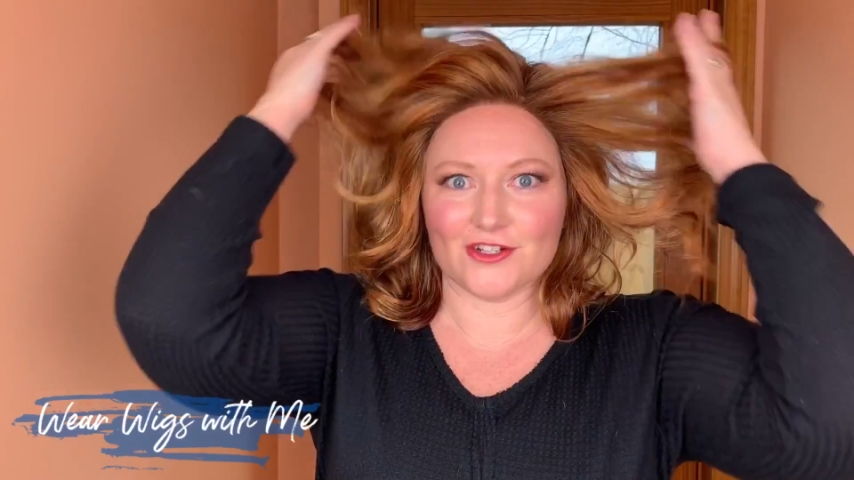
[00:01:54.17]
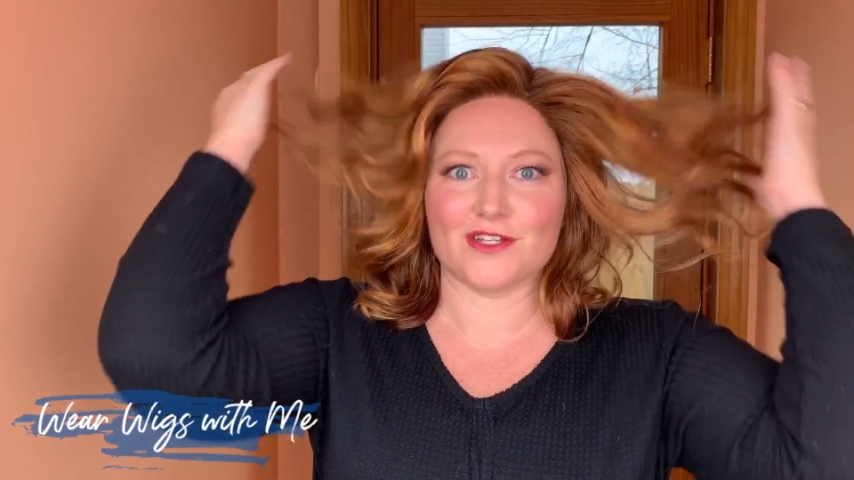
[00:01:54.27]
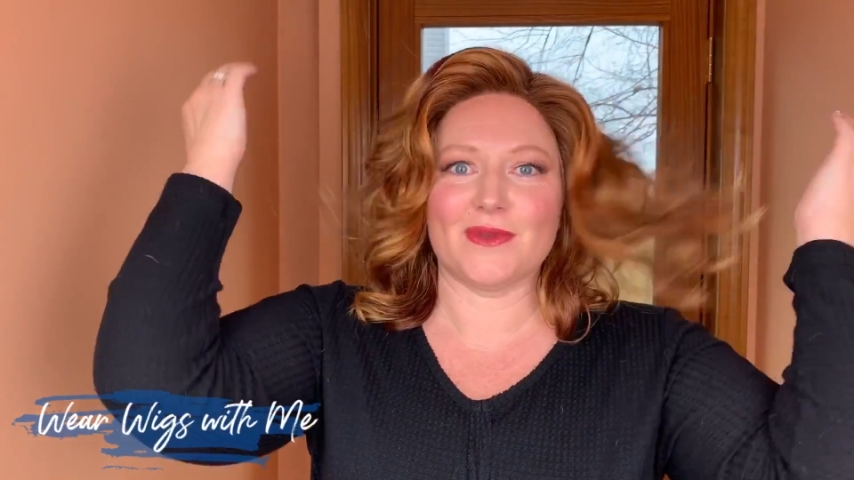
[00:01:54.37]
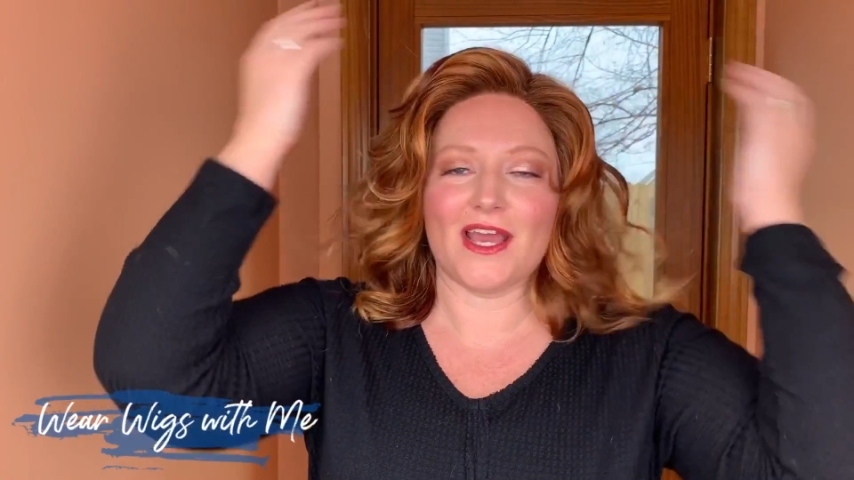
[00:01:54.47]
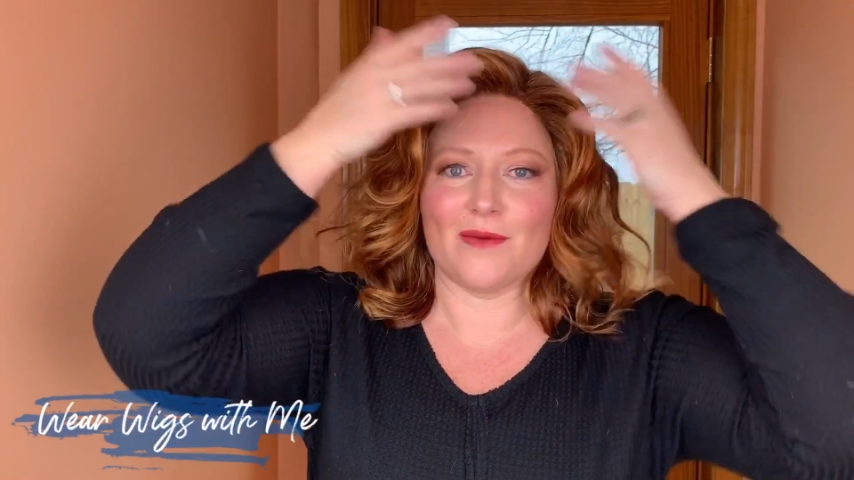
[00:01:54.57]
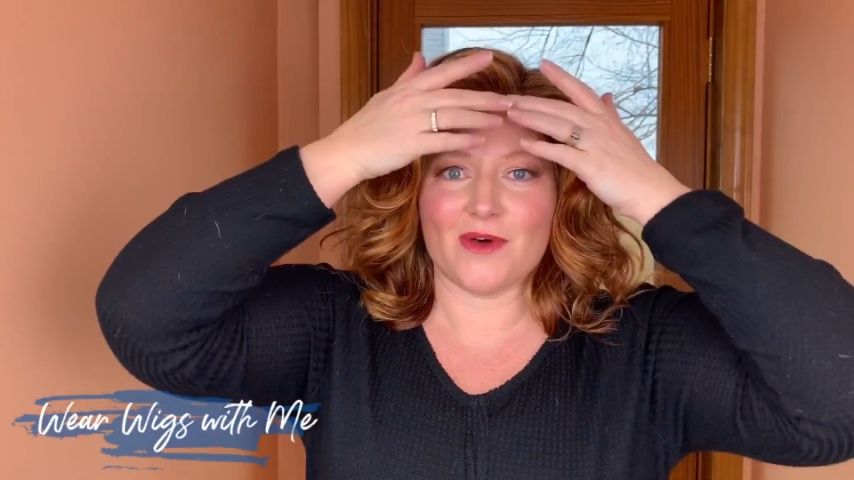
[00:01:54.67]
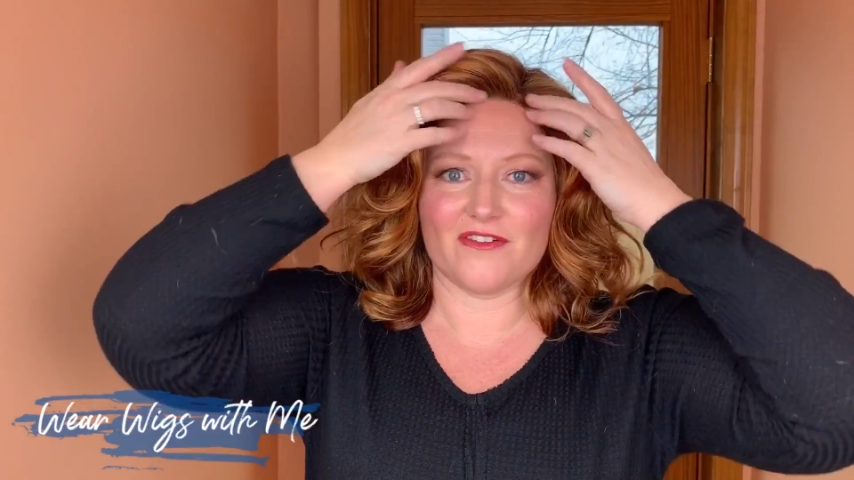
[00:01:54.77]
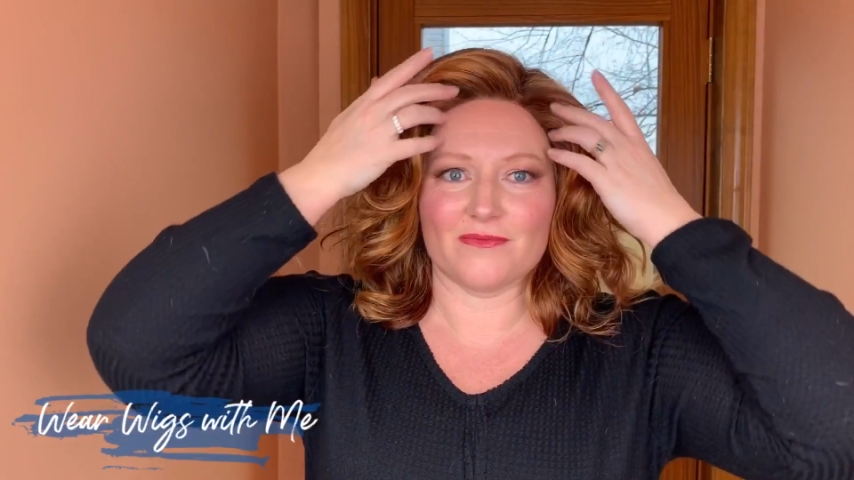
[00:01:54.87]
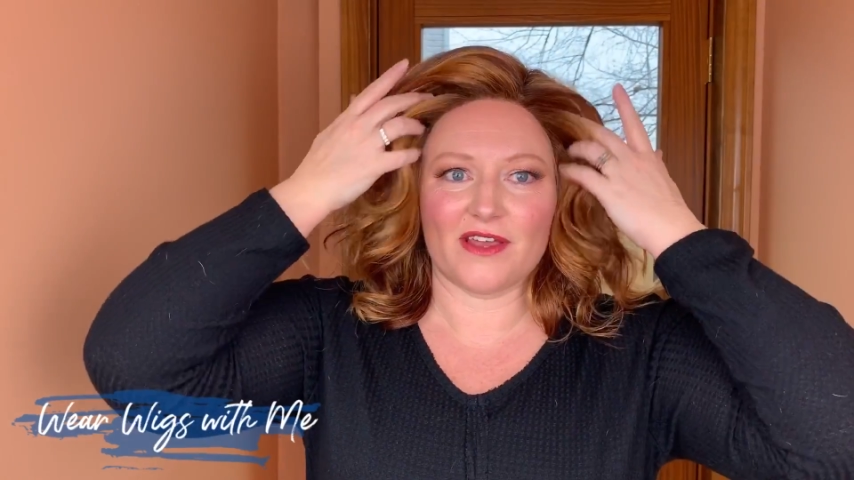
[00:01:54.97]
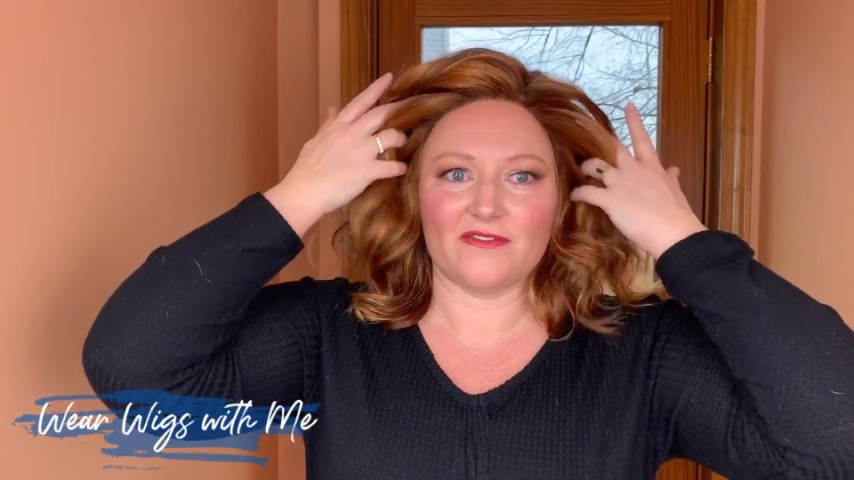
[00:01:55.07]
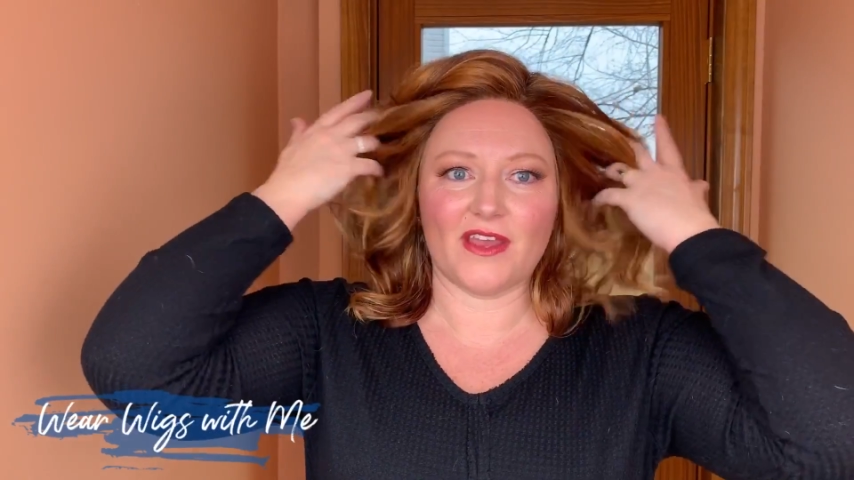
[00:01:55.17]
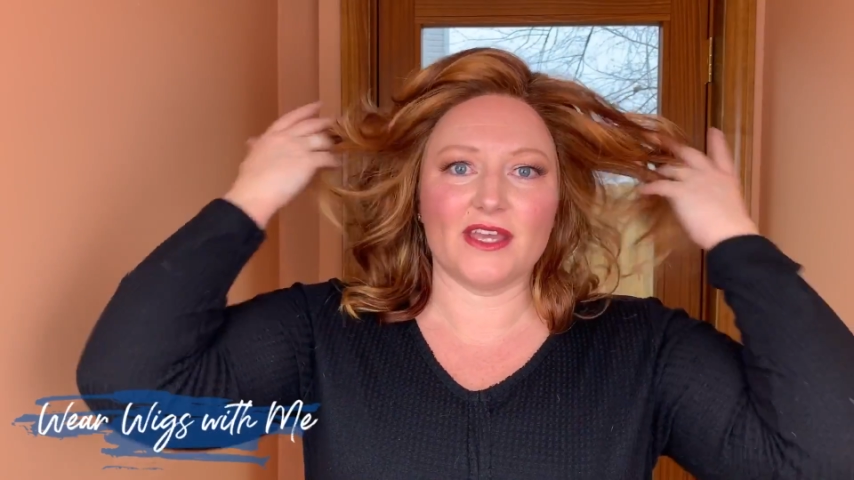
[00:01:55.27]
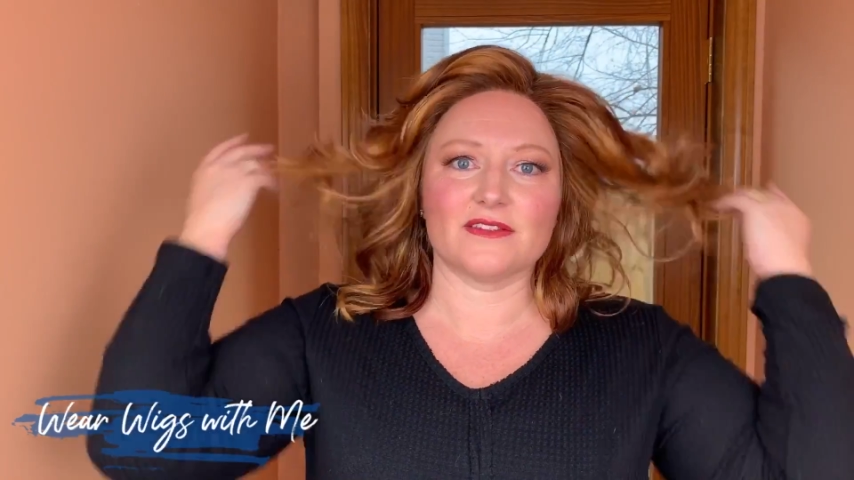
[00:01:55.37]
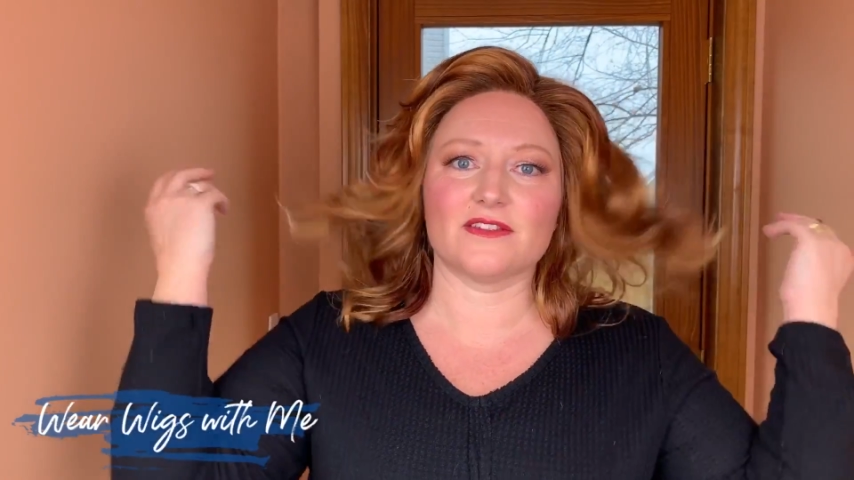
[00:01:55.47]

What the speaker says: to be up off my face.